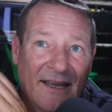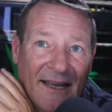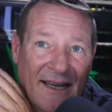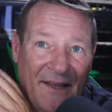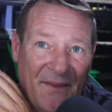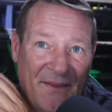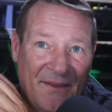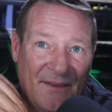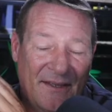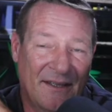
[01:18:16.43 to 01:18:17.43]
I
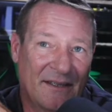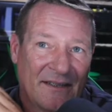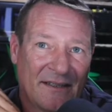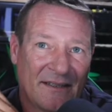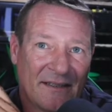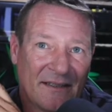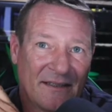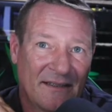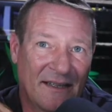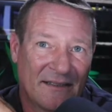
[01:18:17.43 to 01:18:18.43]
think
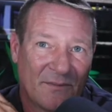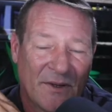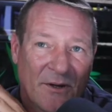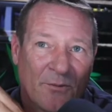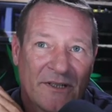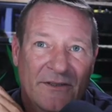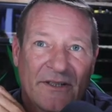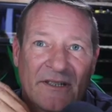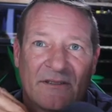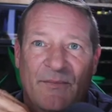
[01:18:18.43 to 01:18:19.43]
that's about what you can
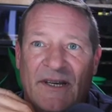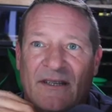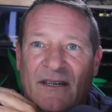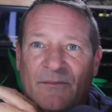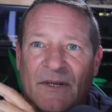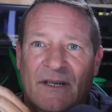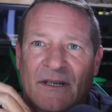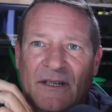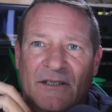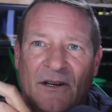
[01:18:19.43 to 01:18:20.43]
expect them.
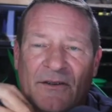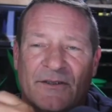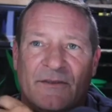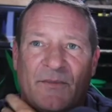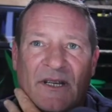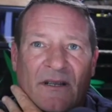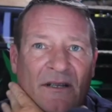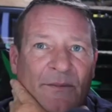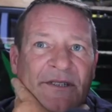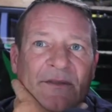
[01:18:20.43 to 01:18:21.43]
Jungles being a little
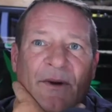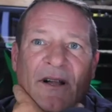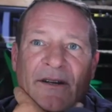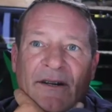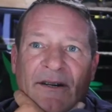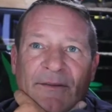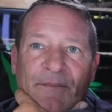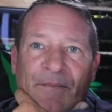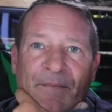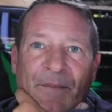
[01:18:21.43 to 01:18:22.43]
bit smaller,
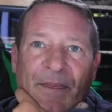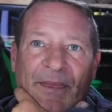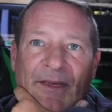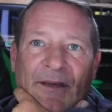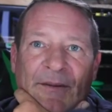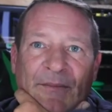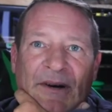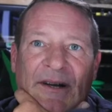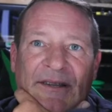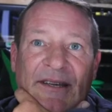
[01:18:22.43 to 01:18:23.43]

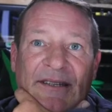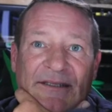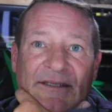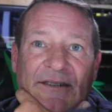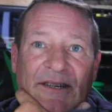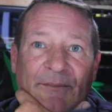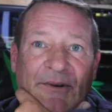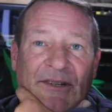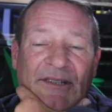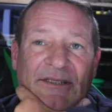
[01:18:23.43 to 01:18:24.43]
but they can still get
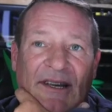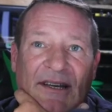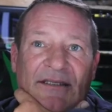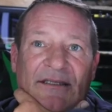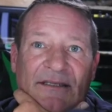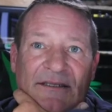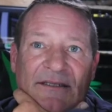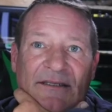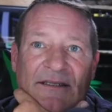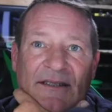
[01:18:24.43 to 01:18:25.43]
pretty good size.
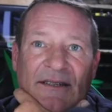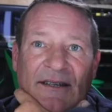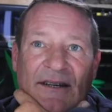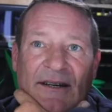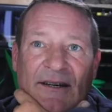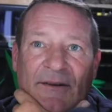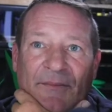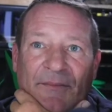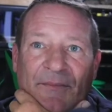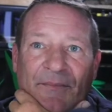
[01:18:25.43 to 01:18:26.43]
Um,
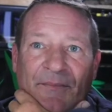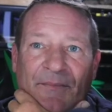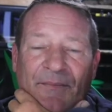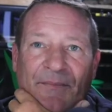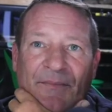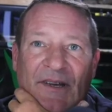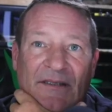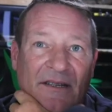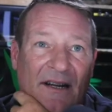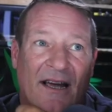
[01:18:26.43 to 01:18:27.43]
like I
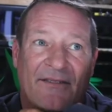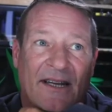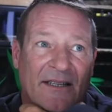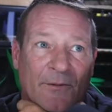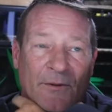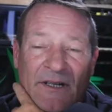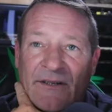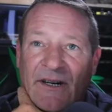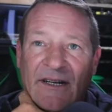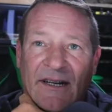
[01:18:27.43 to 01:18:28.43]
said, I've got the one
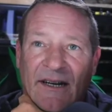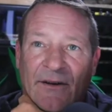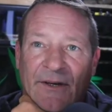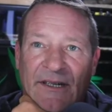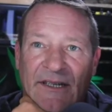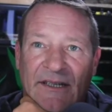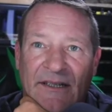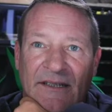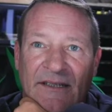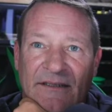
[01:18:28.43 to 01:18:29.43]
right now, and
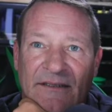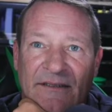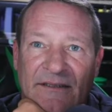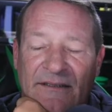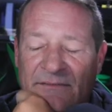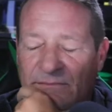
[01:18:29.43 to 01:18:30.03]
he is